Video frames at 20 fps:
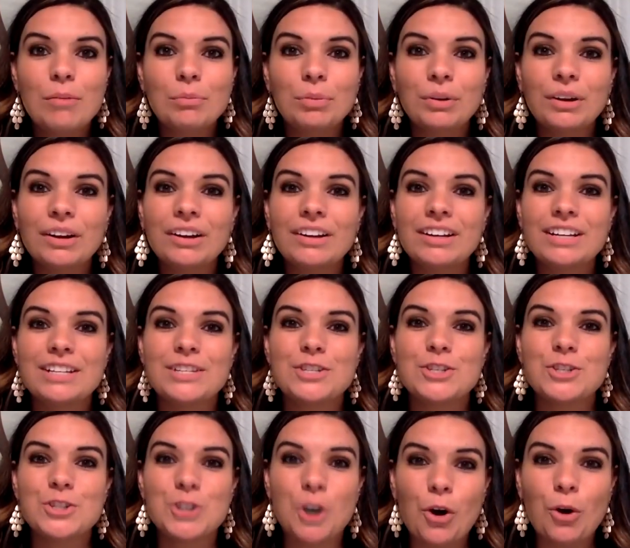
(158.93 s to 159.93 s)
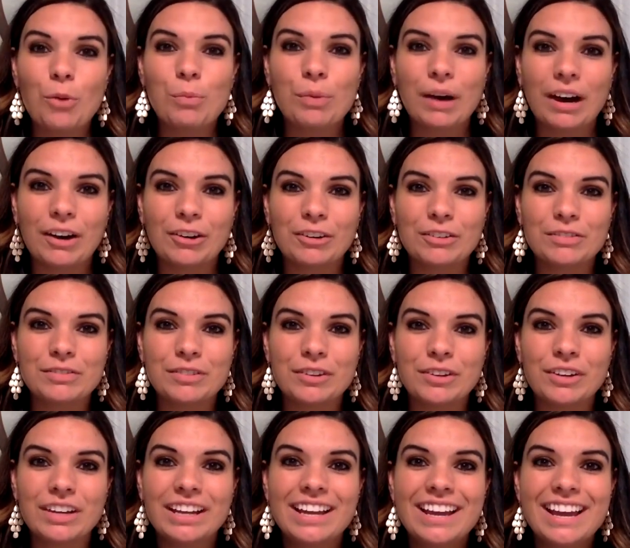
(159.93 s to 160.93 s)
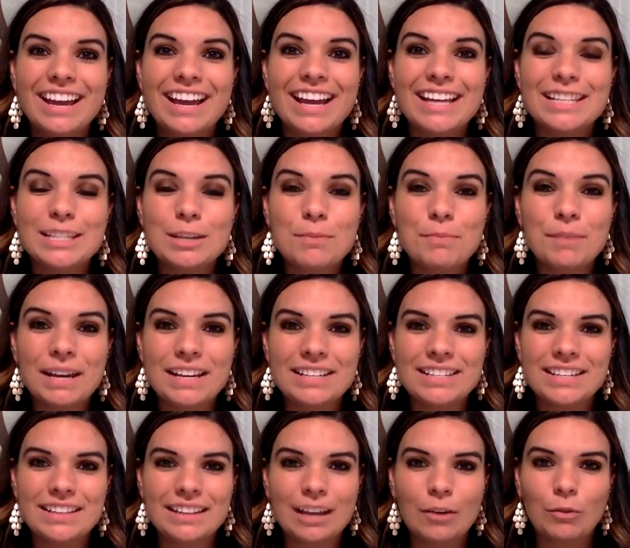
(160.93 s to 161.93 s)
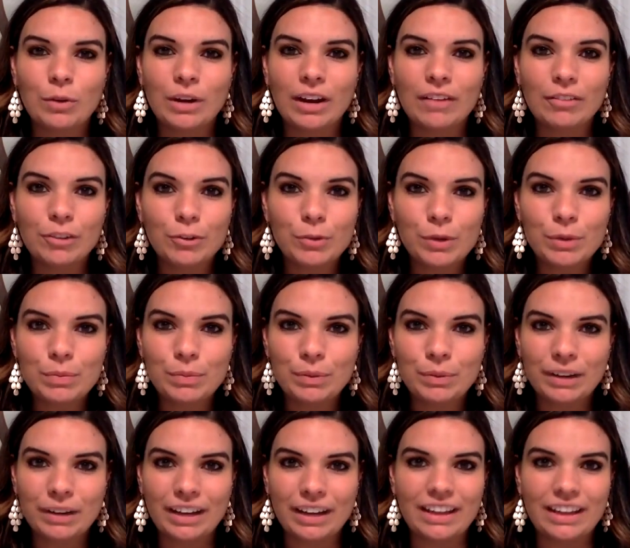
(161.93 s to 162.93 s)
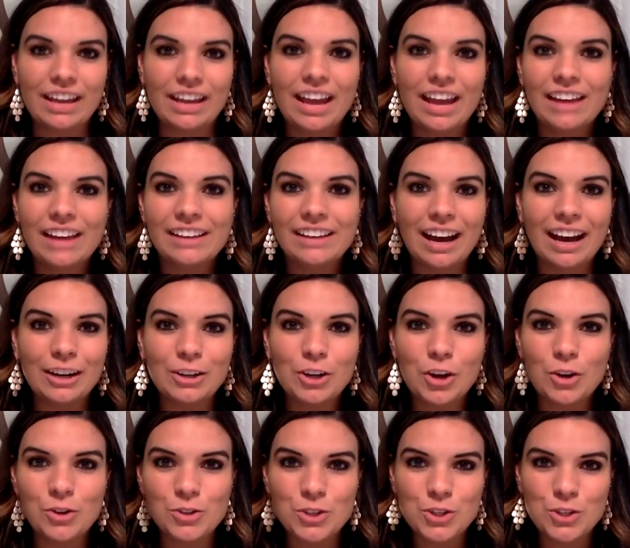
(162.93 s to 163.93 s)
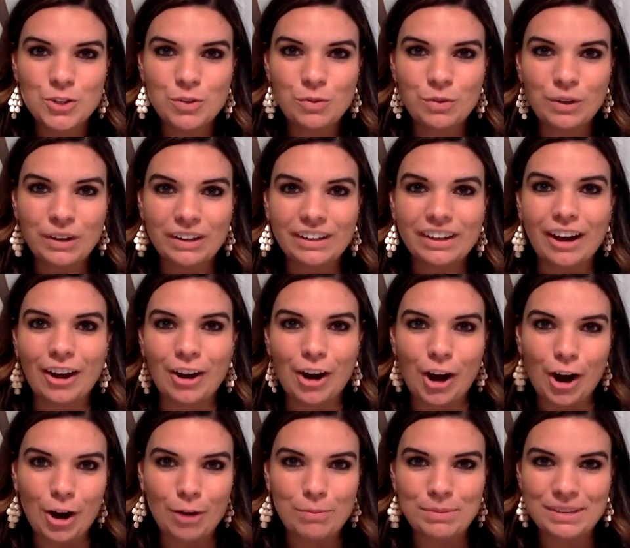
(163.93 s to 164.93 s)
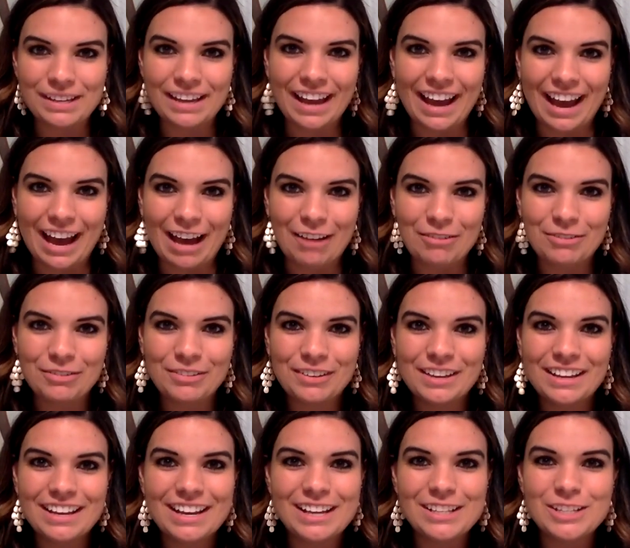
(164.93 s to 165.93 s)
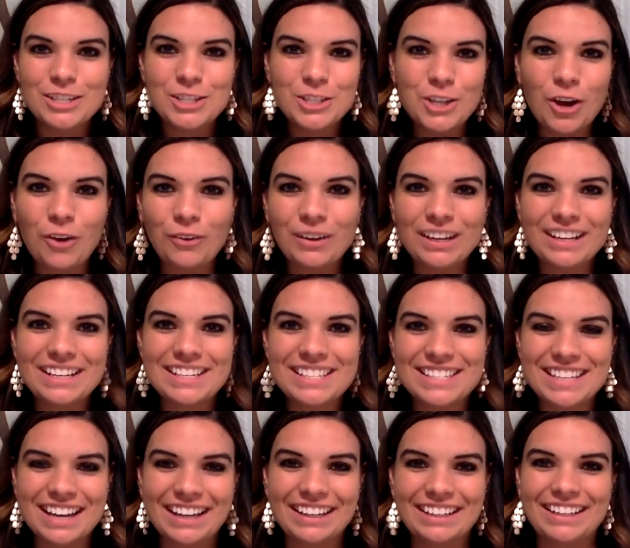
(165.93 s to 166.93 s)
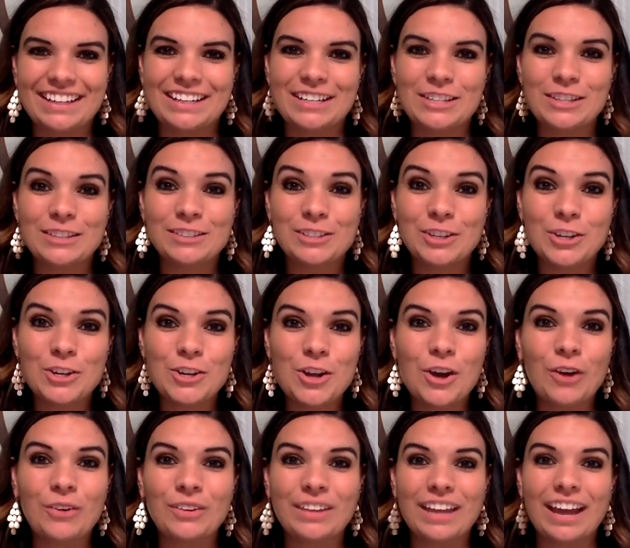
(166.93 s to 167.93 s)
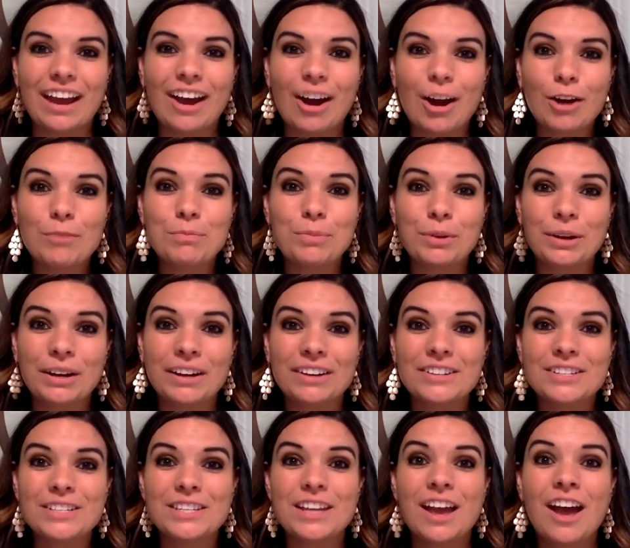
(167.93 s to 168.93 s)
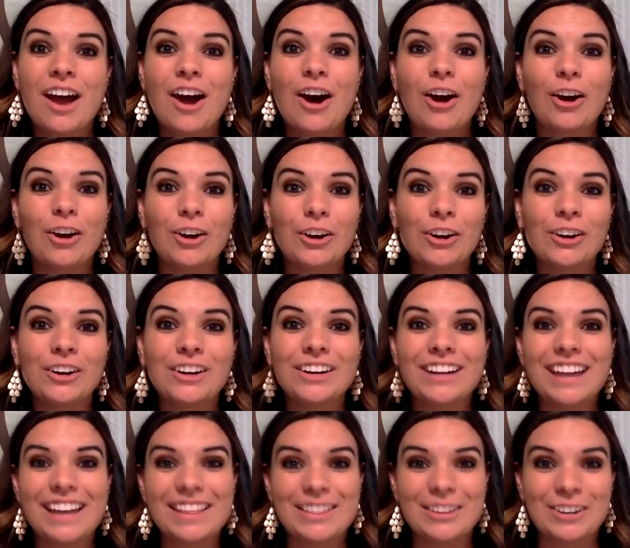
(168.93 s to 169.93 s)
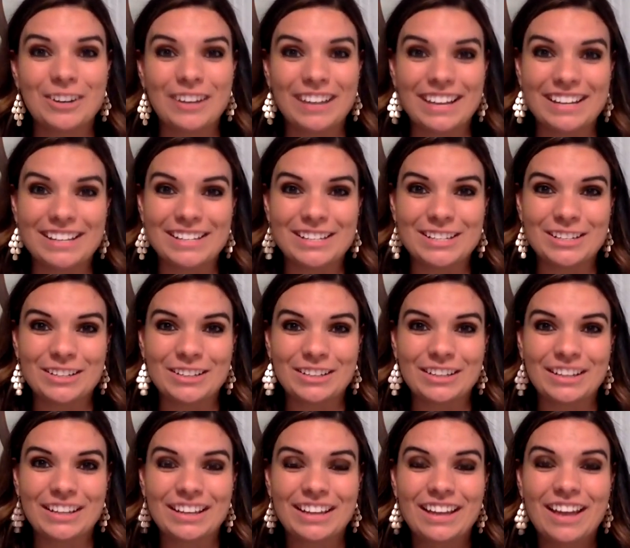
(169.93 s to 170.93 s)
Prayer is so powerful. It's amazing that whenever we pray, God goes to work on our behalf. It's so exciting to know that our prayers are heard and they're answered